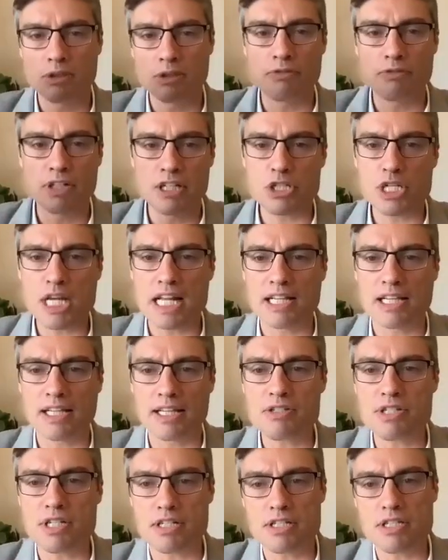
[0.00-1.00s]
you finish
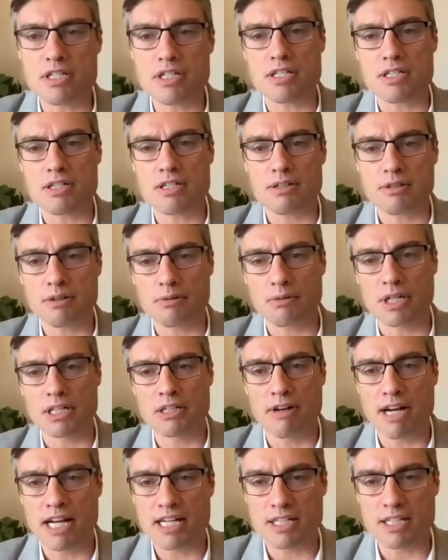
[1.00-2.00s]
adolescence when
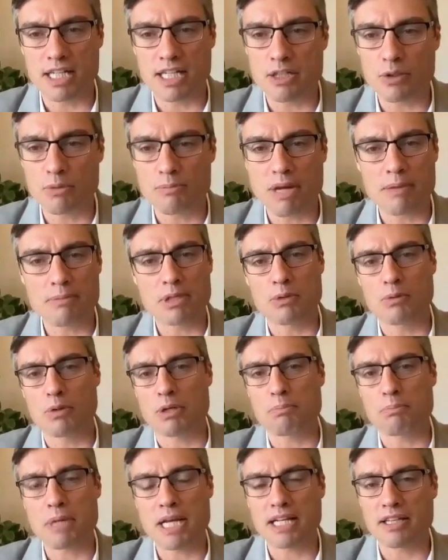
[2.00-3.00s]
you're 18, or maybe you
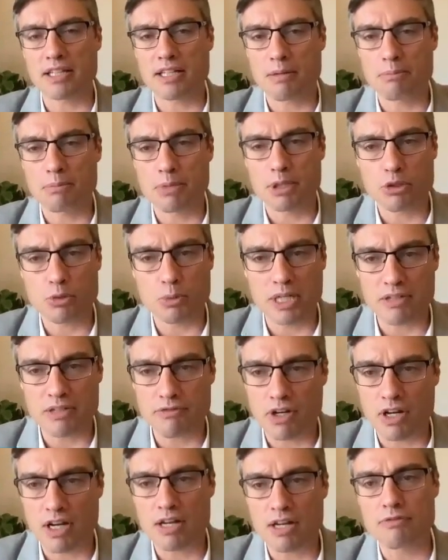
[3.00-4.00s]
want to peg the number at
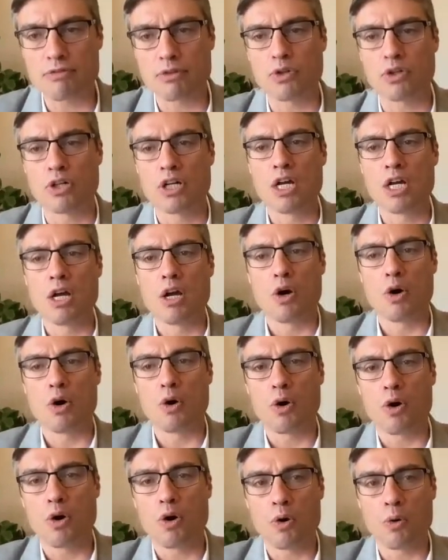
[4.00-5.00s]
25 or
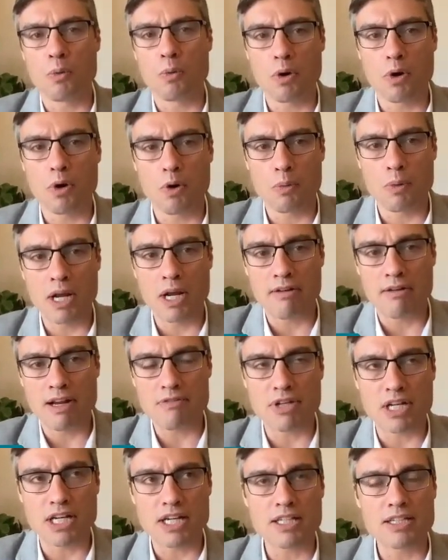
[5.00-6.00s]

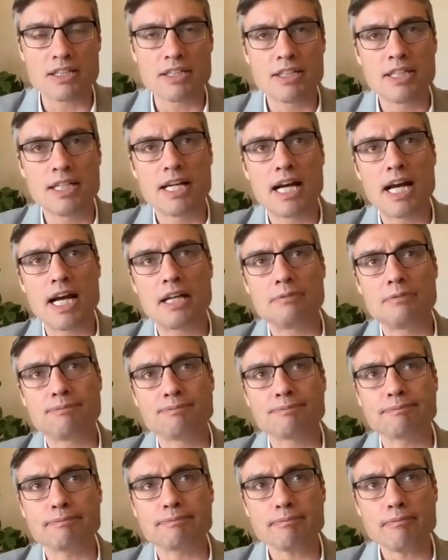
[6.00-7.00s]
wherever,
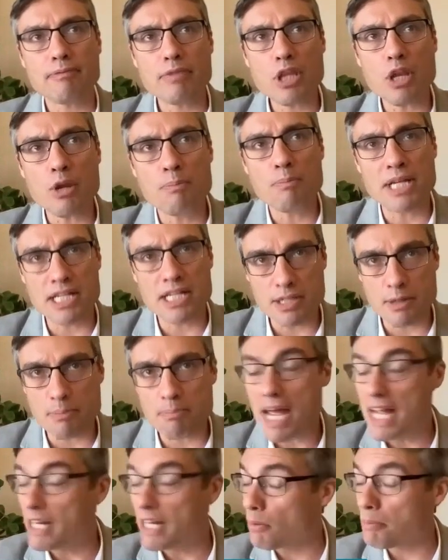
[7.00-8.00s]
because it
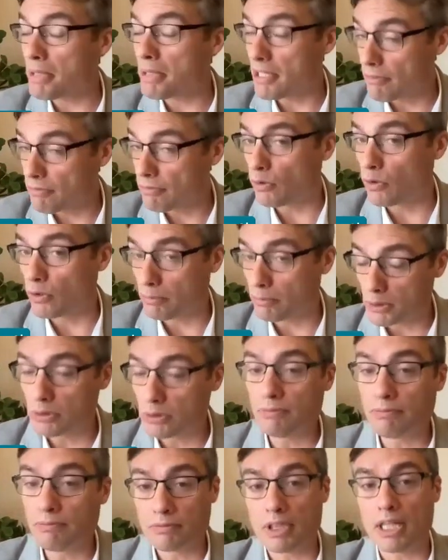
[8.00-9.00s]
may not be
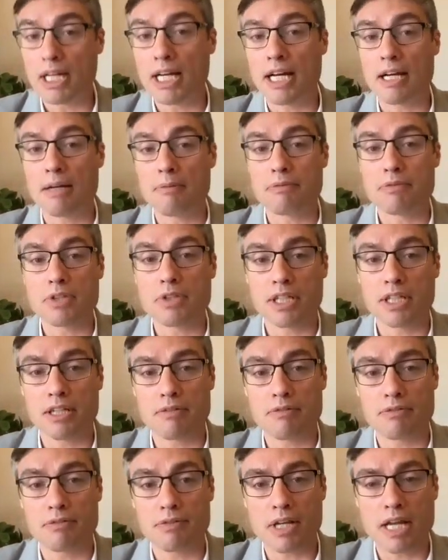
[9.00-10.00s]
affordable to
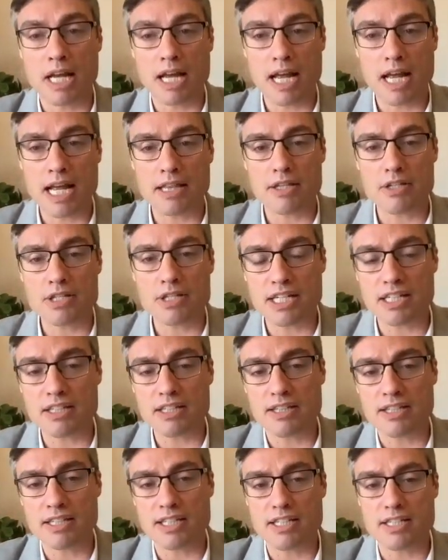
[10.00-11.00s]
give. And the
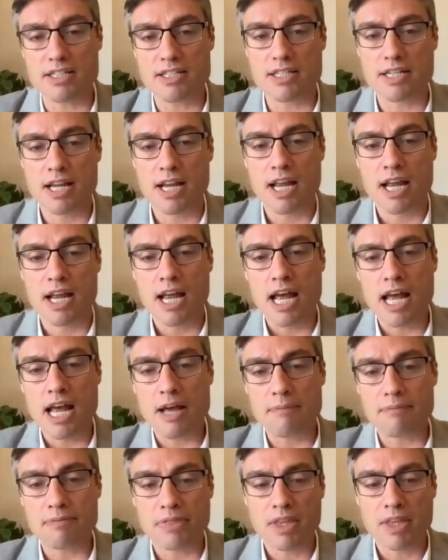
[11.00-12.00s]
second thing is,
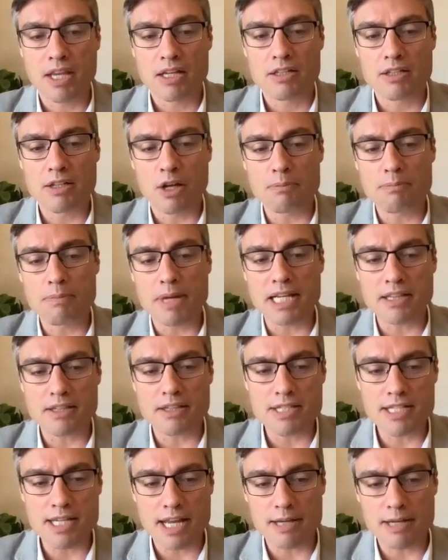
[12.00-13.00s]
don't make
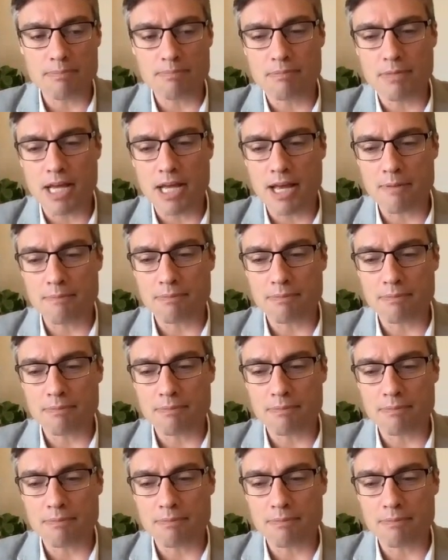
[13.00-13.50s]
the same